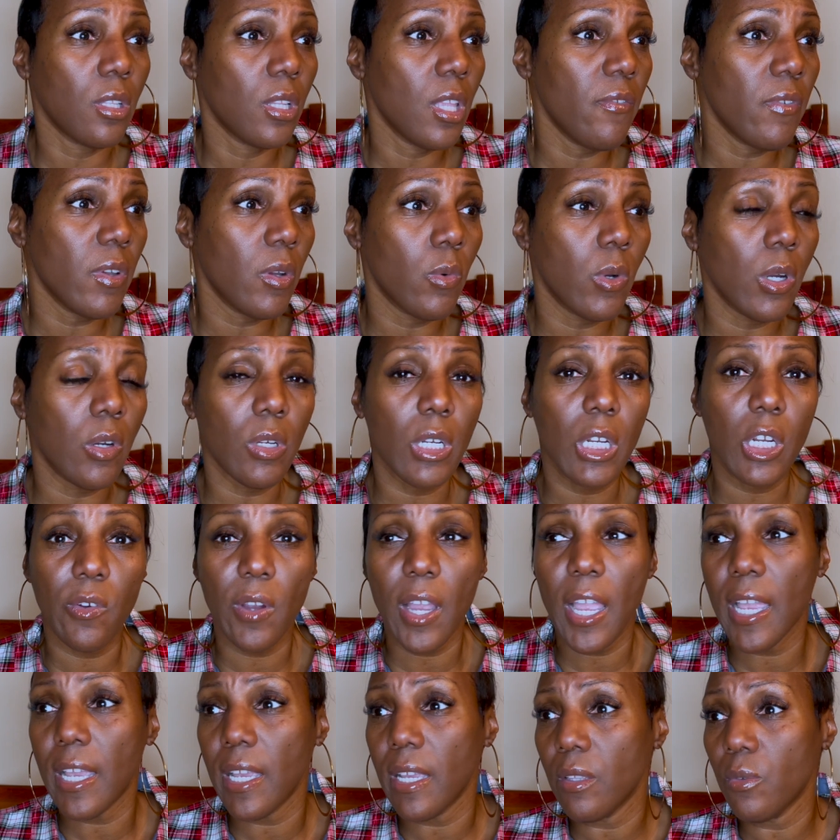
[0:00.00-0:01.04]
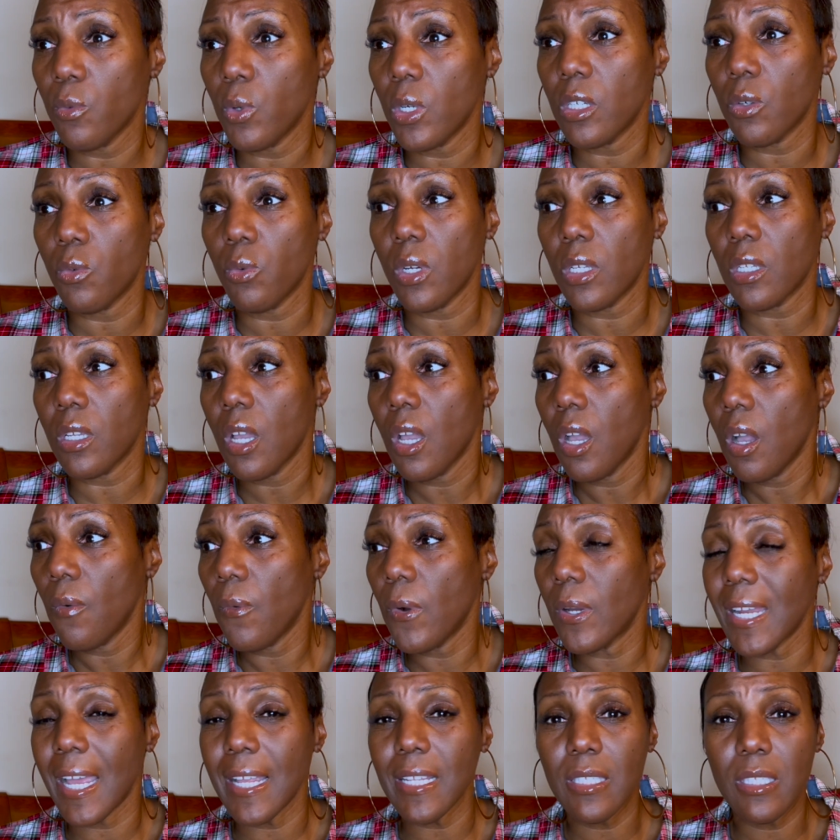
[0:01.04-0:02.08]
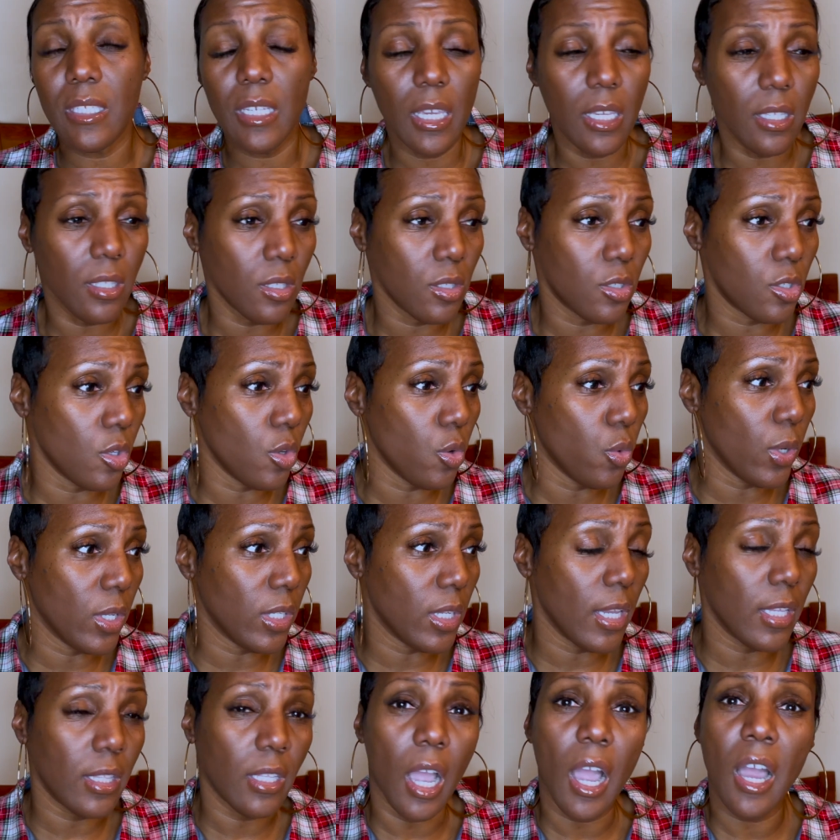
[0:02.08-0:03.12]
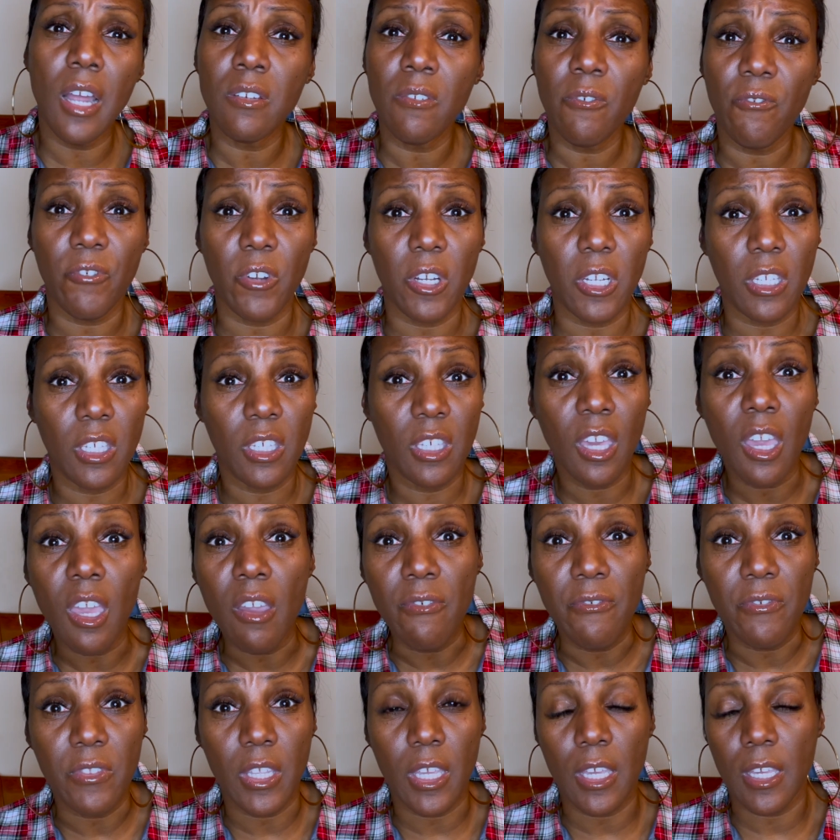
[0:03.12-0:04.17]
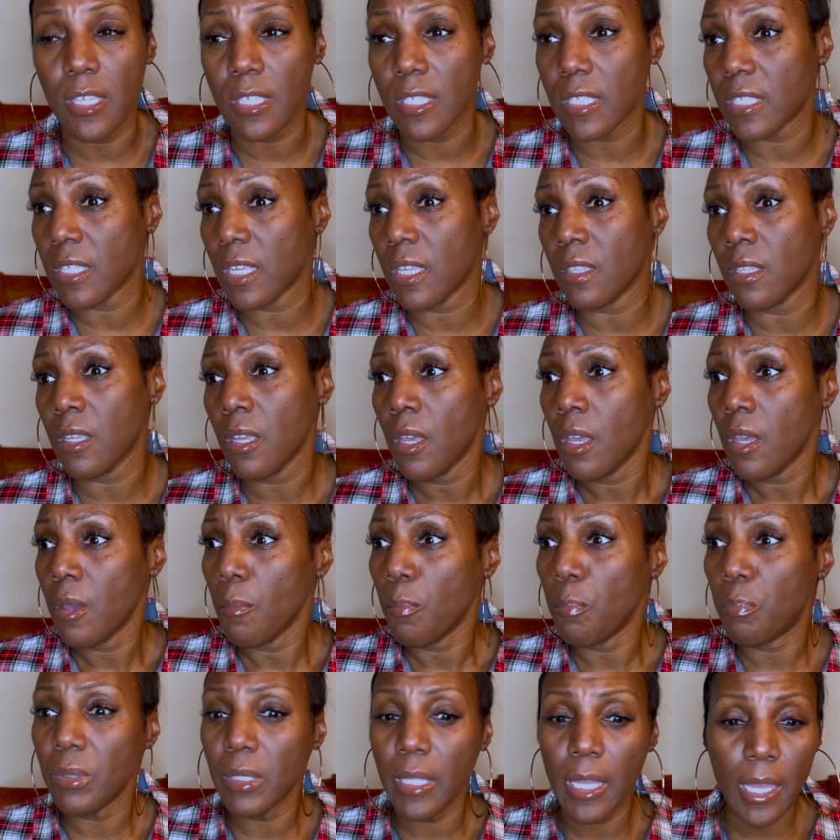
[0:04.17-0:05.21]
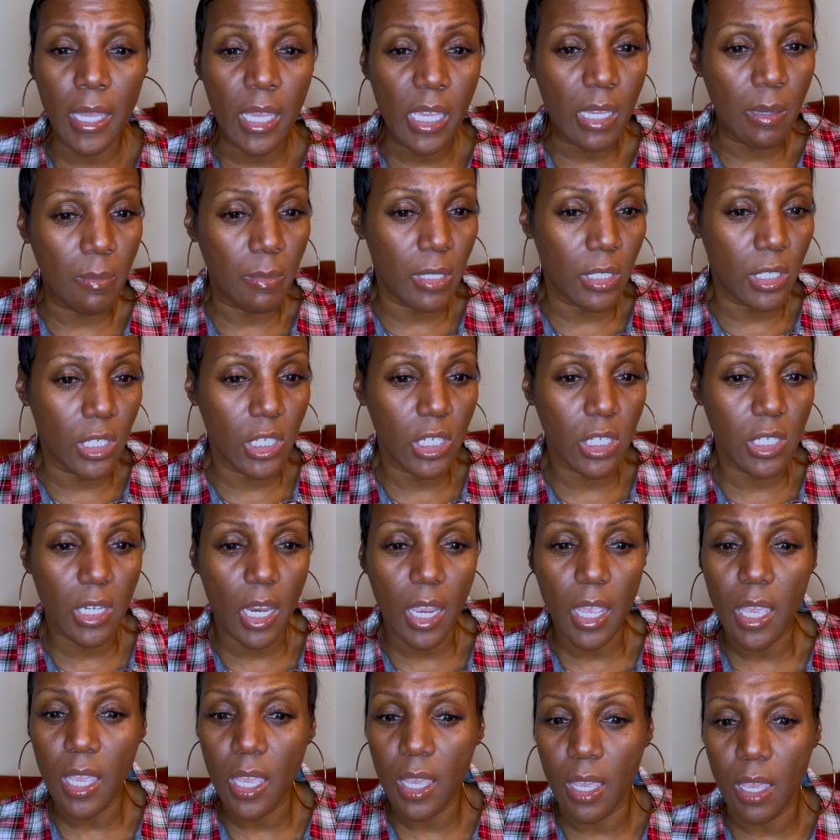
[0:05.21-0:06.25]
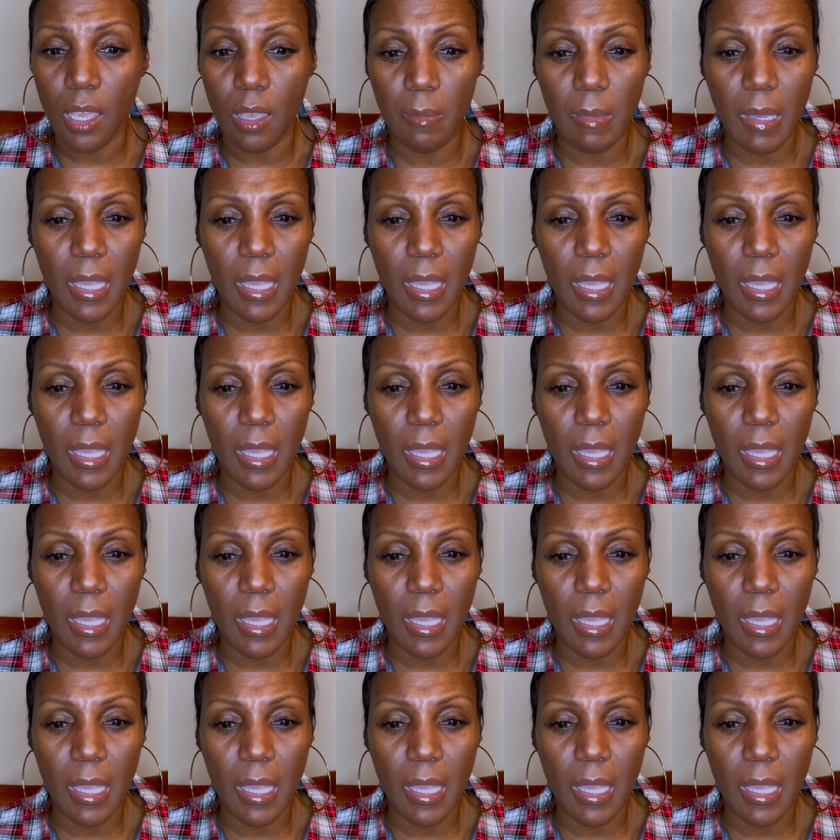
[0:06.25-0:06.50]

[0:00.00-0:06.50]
living with regret and what I didn't do, and unforgiveness and blame and shame.